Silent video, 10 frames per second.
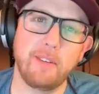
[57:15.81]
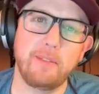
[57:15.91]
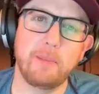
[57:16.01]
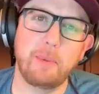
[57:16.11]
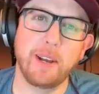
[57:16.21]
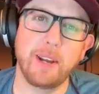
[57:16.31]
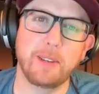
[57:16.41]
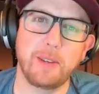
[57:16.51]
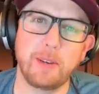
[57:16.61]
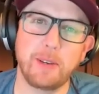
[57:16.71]
If you put on
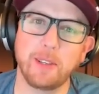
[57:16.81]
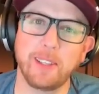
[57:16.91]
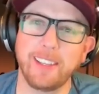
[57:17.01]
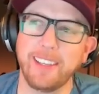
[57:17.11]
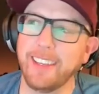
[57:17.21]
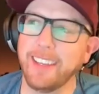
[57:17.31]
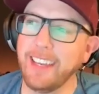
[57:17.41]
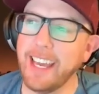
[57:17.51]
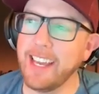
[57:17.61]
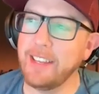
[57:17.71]
Google
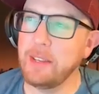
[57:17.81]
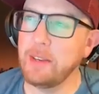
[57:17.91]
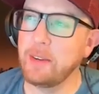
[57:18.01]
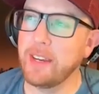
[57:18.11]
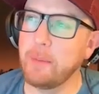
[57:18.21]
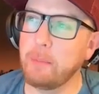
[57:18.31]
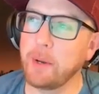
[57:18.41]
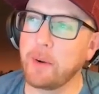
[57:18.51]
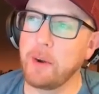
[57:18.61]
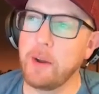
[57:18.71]
and you uh,
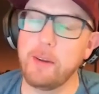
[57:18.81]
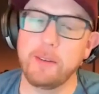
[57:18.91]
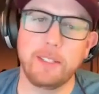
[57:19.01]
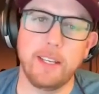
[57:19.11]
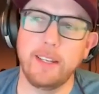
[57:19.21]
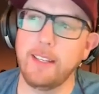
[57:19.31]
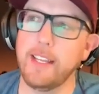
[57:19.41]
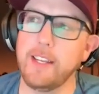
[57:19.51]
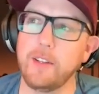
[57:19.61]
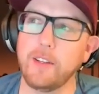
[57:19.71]
put Cronos in, and
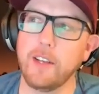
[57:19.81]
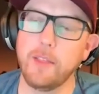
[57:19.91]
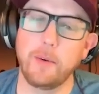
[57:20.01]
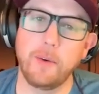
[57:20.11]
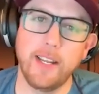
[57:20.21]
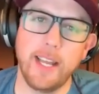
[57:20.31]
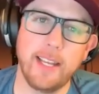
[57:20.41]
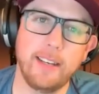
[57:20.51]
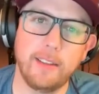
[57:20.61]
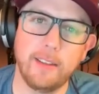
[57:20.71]
then you look on the right
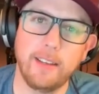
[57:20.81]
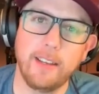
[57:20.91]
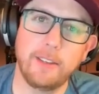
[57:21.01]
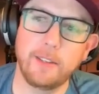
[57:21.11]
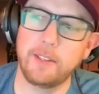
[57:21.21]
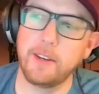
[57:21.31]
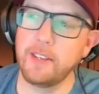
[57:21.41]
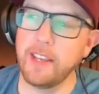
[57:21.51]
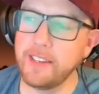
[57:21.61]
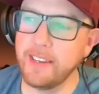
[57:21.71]
hand of the, the search
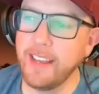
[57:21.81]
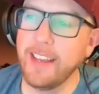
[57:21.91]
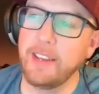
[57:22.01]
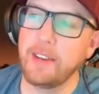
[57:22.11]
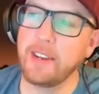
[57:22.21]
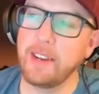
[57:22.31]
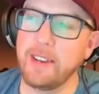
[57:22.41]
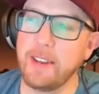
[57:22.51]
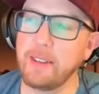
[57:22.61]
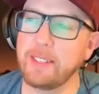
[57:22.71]
engine, you're going to
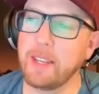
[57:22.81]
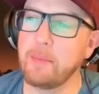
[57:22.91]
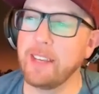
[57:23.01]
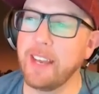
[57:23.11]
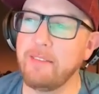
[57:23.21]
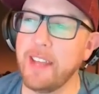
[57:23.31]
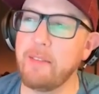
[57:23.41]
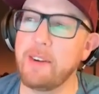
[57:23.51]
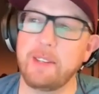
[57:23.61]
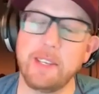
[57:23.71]
notice something I've
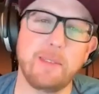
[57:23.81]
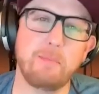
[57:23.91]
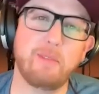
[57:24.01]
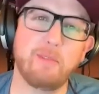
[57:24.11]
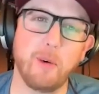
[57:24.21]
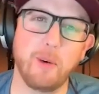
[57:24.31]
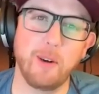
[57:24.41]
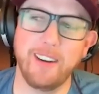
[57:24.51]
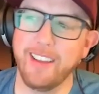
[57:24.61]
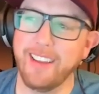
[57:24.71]
never seen
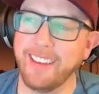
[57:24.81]
before.